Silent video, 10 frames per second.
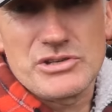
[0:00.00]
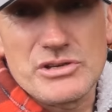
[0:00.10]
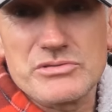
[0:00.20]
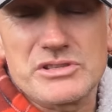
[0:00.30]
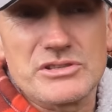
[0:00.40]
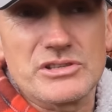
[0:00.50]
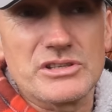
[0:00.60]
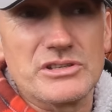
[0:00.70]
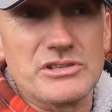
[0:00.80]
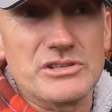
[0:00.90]
using
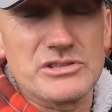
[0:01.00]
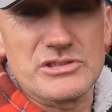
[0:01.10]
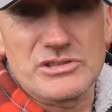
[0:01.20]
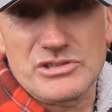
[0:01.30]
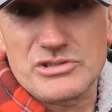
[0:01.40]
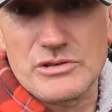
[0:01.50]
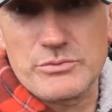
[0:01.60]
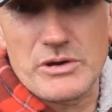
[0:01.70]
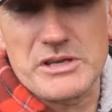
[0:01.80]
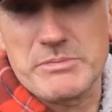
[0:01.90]
the the
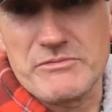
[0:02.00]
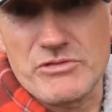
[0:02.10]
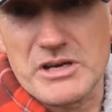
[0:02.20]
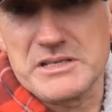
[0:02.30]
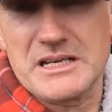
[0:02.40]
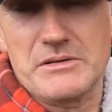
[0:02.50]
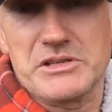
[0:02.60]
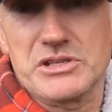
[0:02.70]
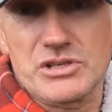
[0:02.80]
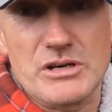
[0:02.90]
stuff what you've been rotting down
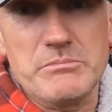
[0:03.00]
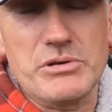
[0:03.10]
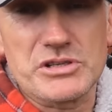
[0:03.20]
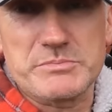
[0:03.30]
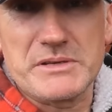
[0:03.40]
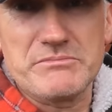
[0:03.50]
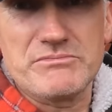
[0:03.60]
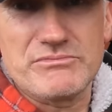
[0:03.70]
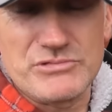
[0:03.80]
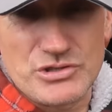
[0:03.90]
in your compost bin
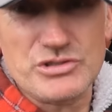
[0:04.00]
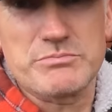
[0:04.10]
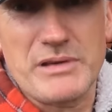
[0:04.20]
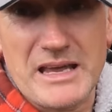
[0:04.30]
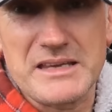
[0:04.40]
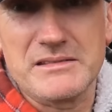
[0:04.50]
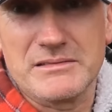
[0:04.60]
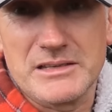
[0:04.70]
does pay,